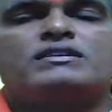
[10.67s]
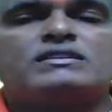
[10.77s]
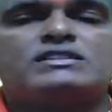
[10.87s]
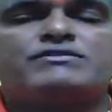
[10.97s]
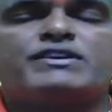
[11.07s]
In
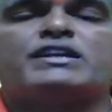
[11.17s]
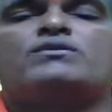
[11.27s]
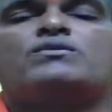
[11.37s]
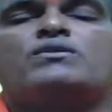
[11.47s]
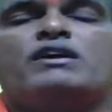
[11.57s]
this
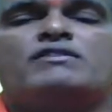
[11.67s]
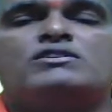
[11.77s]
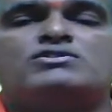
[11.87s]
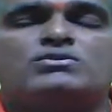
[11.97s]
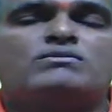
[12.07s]
video, I will
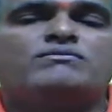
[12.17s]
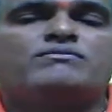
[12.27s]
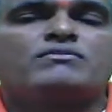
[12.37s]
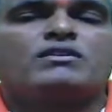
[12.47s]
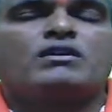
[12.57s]
show
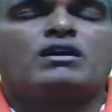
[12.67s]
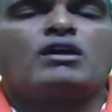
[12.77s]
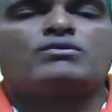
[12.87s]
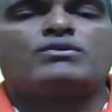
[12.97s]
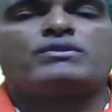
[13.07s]

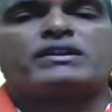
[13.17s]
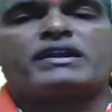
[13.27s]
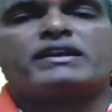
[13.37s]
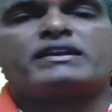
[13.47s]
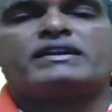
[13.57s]
how to
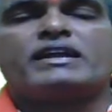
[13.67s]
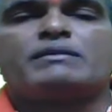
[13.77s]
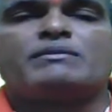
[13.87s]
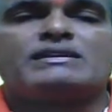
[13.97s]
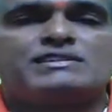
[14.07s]
create a
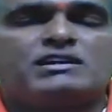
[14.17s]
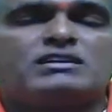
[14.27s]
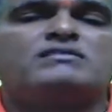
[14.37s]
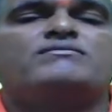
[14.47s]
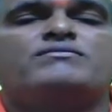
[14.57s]
dynamic chart
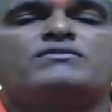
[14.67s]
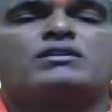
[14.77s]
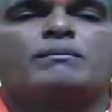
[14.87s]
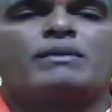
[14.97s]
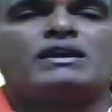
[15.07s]

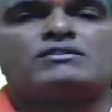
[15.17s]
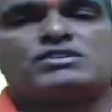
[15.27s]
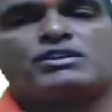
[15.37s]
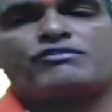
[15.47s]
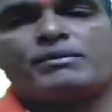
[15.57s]
by
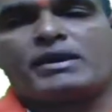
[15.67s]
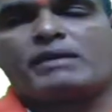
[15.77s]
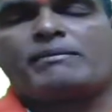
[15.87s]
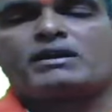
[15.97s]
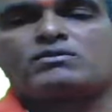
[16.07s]
using VBA
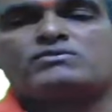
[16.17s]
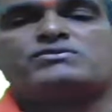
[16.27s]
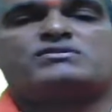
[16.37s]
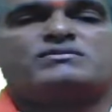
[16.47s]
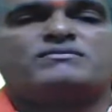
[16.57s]
Macros.